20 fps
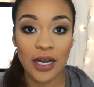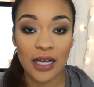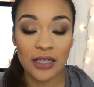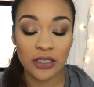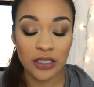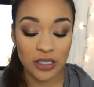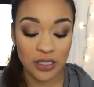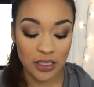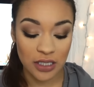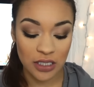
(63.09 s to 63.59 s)
I
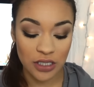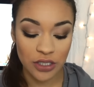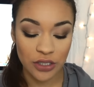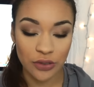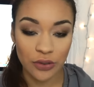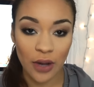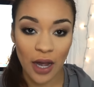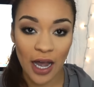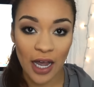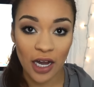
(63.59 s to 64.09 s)
looked
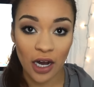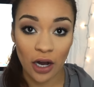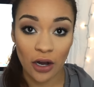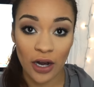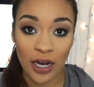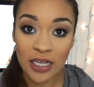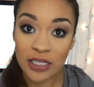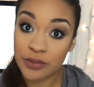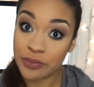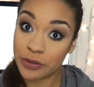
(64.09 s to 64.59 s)
into
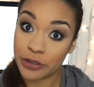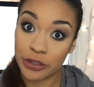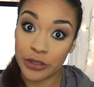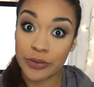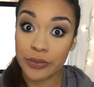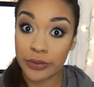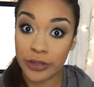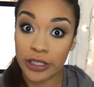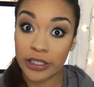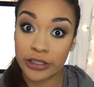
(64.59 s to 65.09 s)
IRAs, which
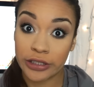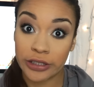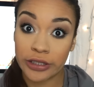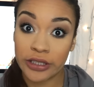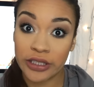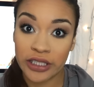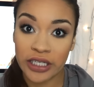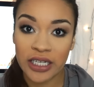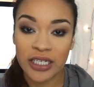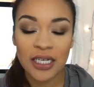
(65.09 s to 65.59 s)
is what I should
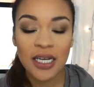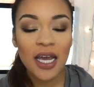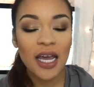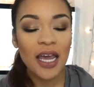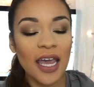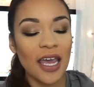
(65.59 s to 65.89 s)
have done,